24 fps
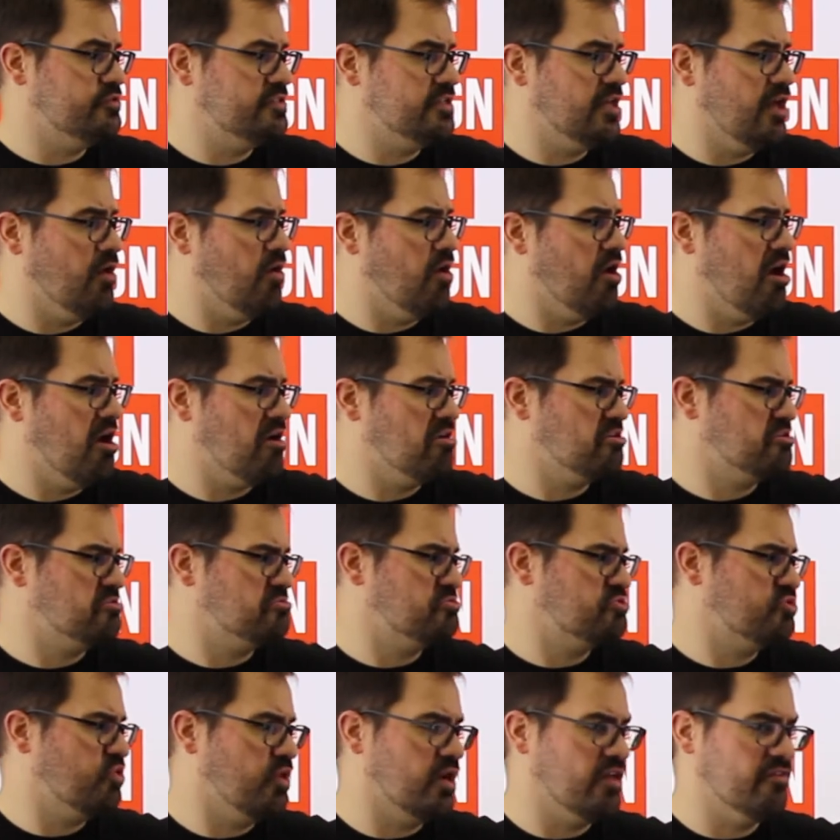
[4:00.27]
sell
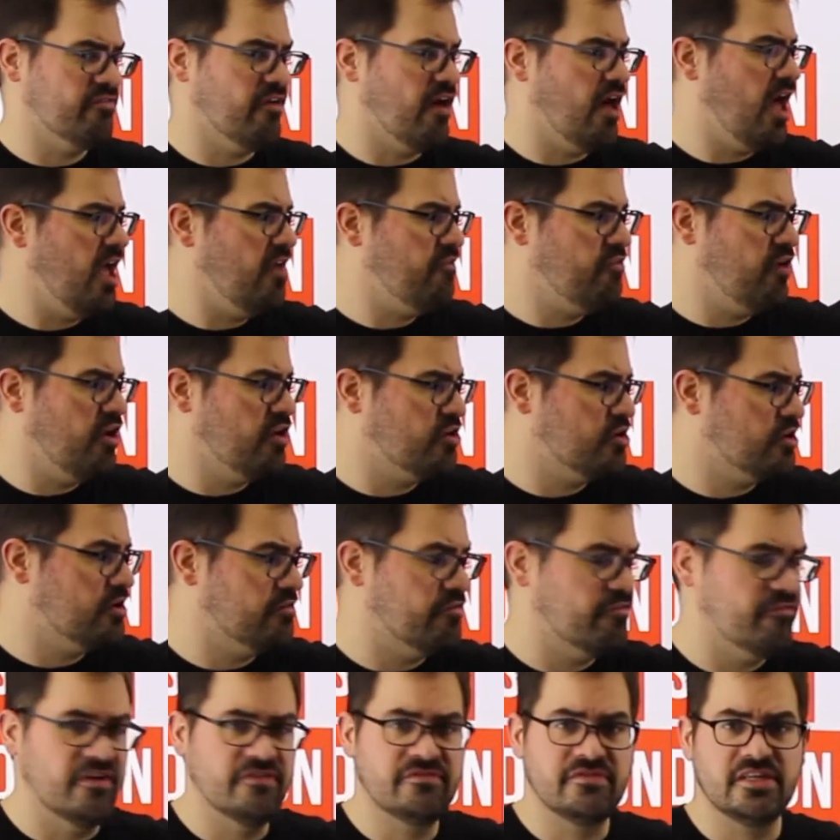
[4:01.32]
125,
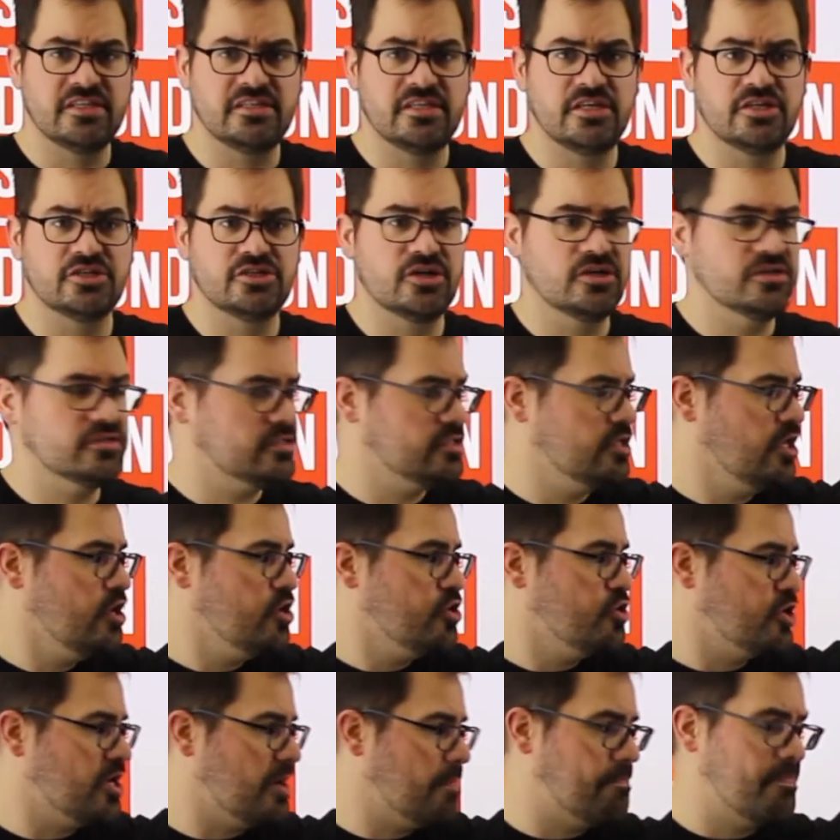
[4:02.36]
150 t-shirts,
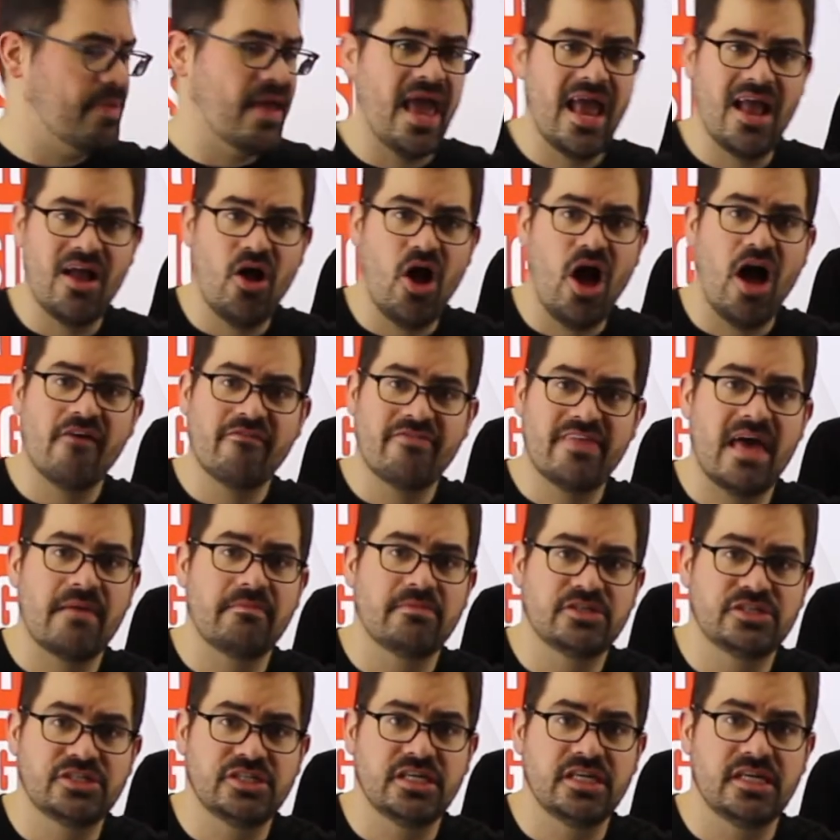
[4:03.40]
you're going to pay off that
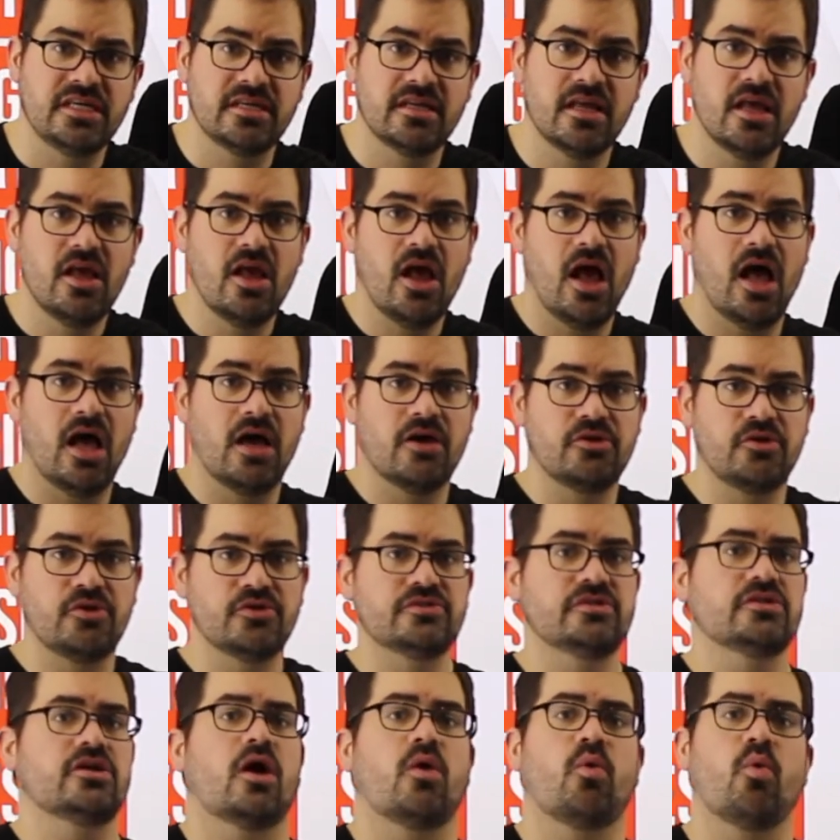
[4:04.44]
machine
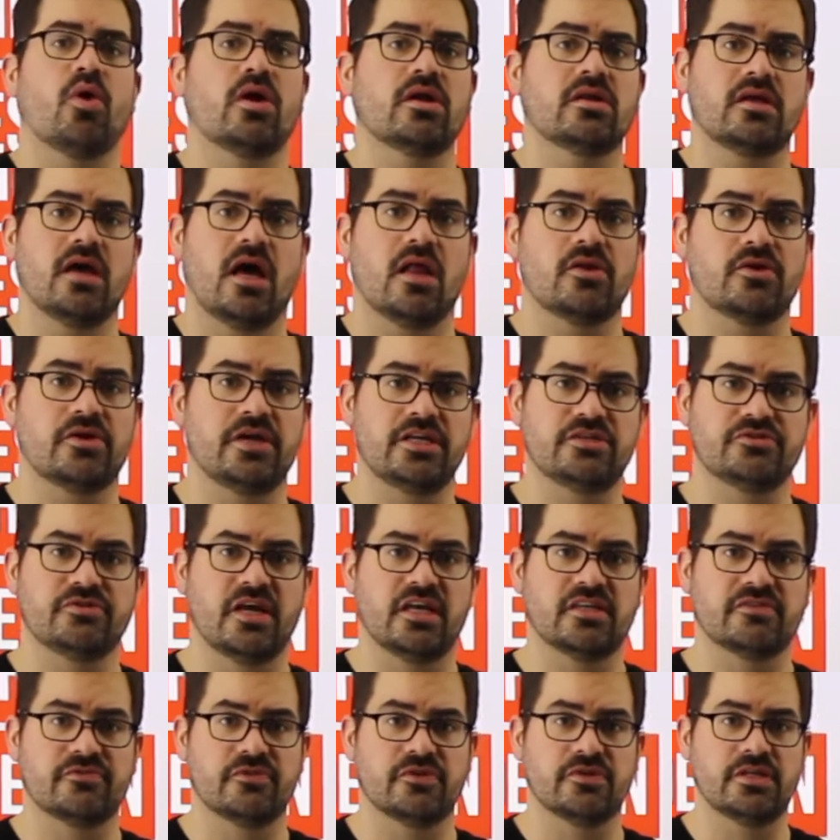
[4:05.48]
using our one color heat
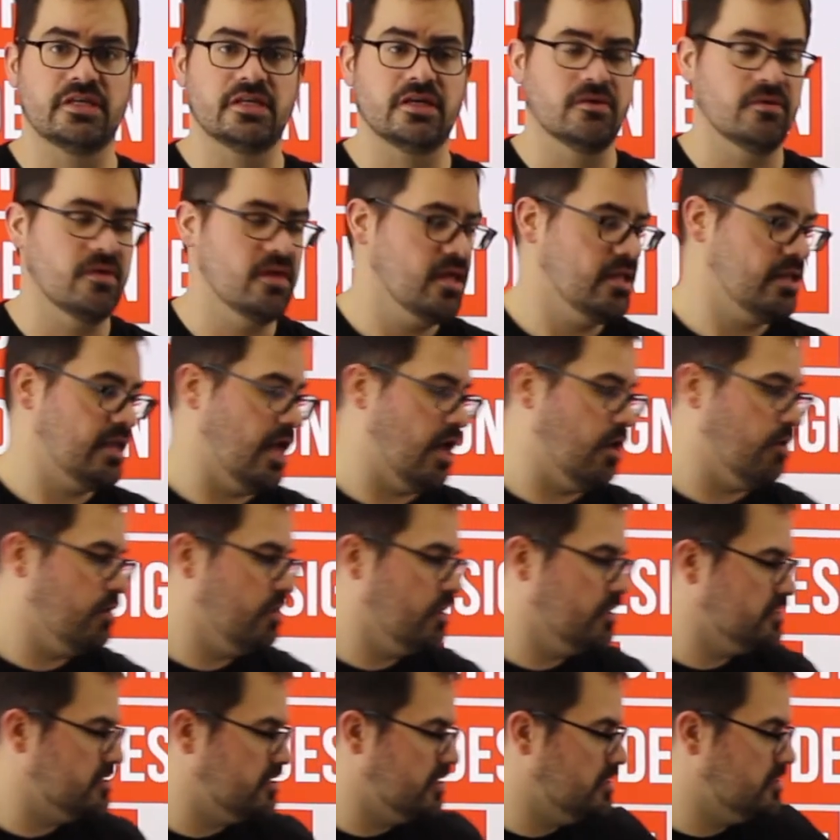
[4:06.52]
transfer deal. Now,
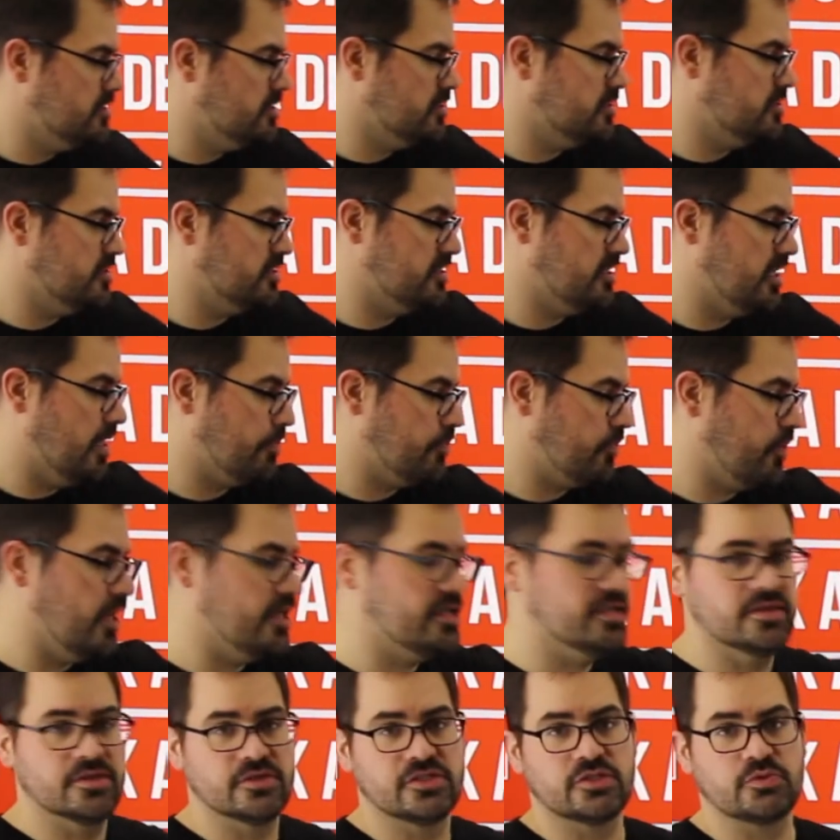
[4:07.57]
to upgrade
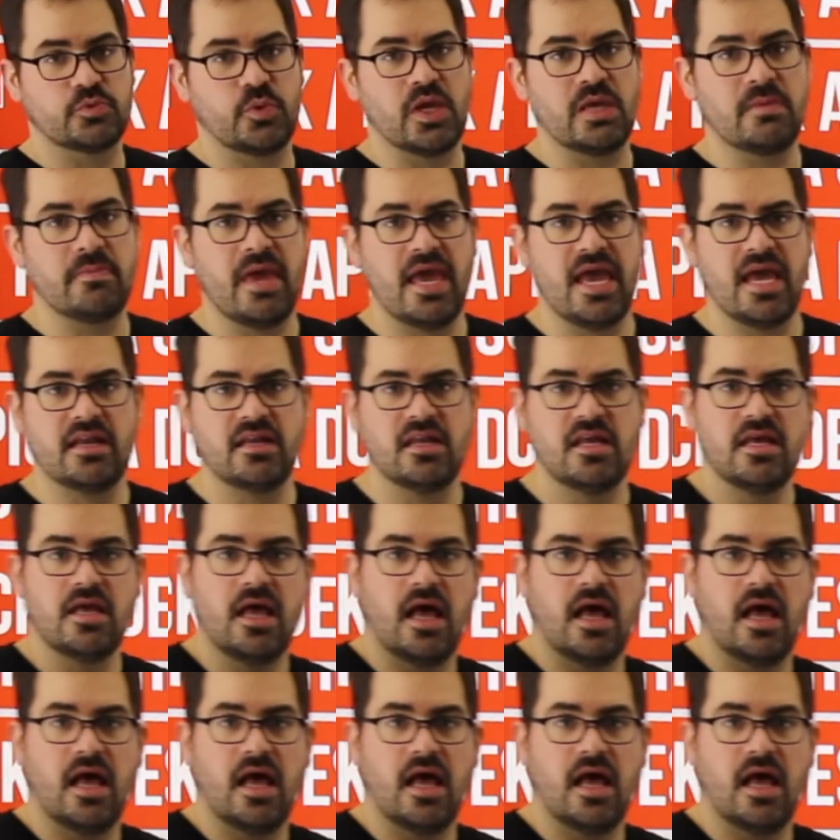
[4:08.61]
to the Swingman,